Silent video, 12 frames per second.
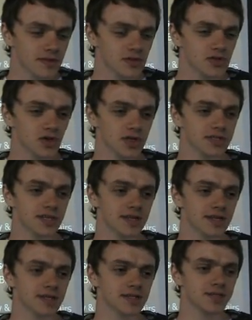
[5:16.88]
trust
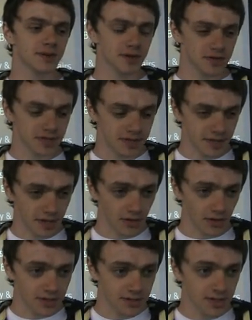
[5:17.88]
in conspiracy
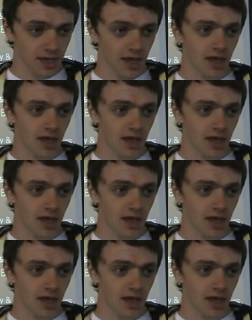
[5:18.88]
theories,